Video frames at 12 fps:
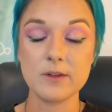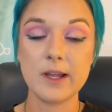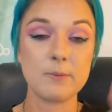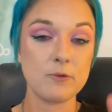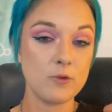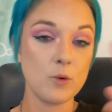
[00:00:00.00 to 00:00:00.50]

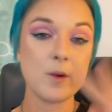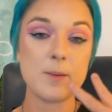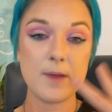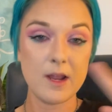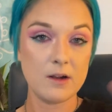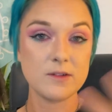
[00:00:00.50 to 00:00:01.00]
like before we
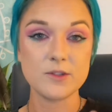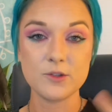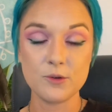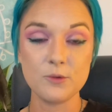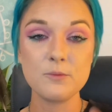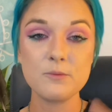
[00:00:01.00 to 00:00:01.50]
met on
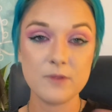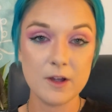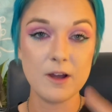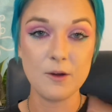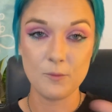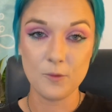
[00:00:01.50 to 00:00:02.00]
Zoom,
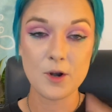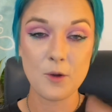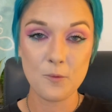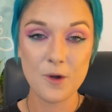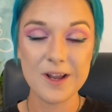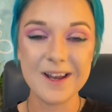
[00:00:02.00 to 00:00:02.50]

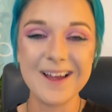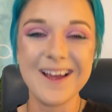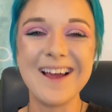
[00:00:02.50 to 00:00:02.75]
one-on-one,